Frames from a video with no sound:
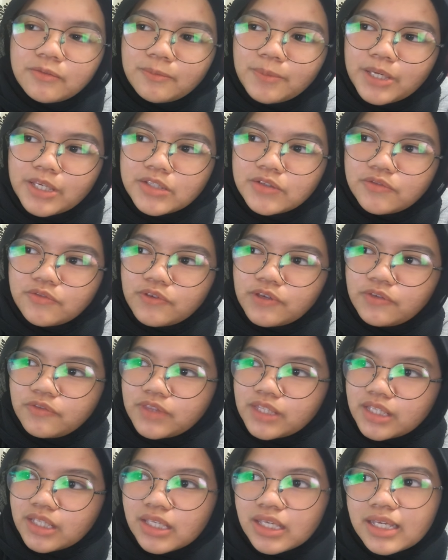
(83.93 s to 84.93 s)
page
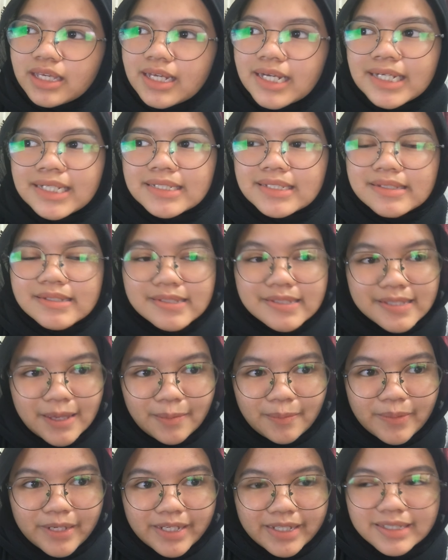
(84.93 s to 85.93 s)
50, Color
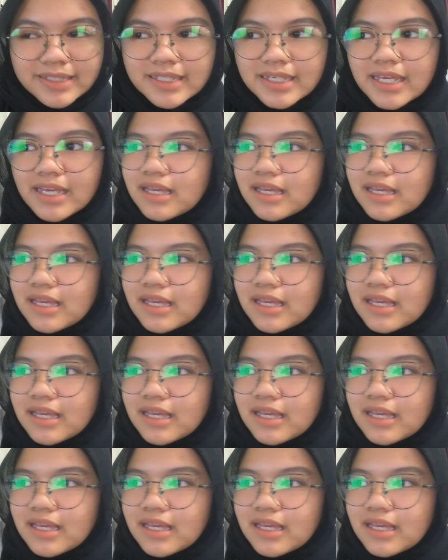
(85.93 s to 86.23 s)
Sampling,